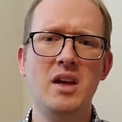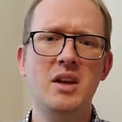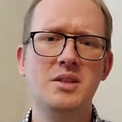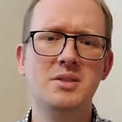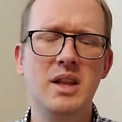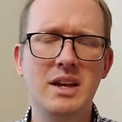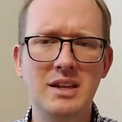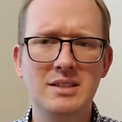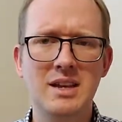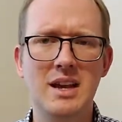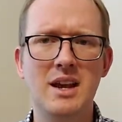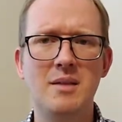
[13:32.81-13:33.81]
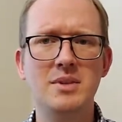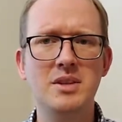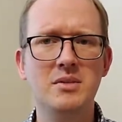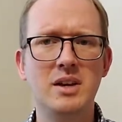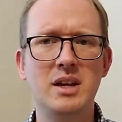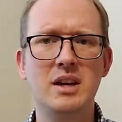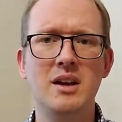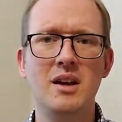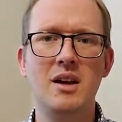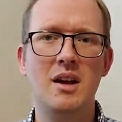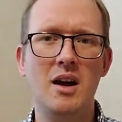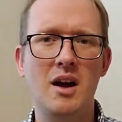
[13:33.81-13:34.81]
So like I said, I'm doing
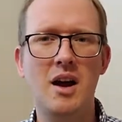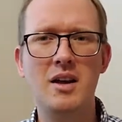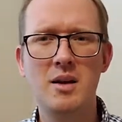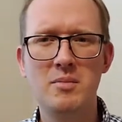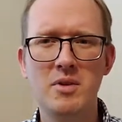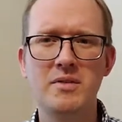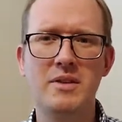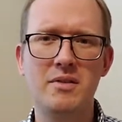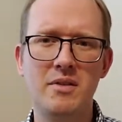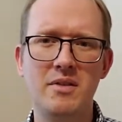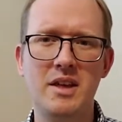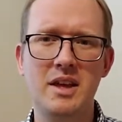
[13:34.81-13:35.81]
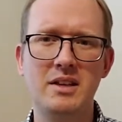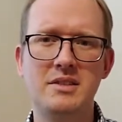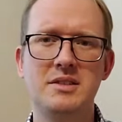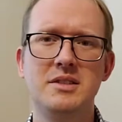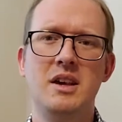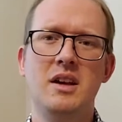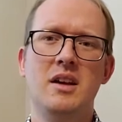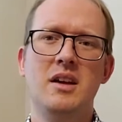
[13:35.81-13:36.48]
a number of different things.